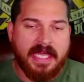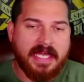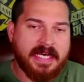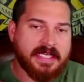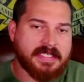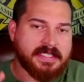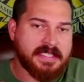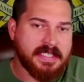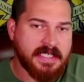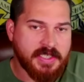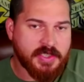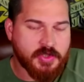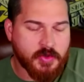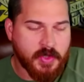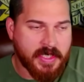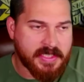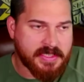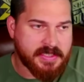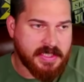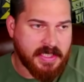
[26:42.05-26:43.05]
And it's
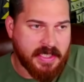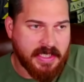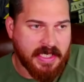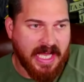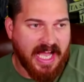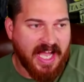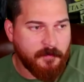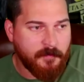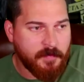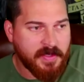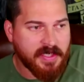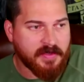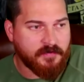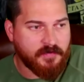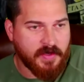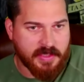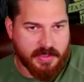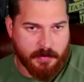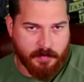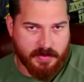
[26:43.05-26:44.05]
interesting. I've been a
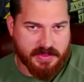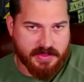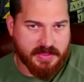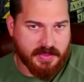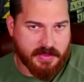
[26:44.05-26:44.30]
victim of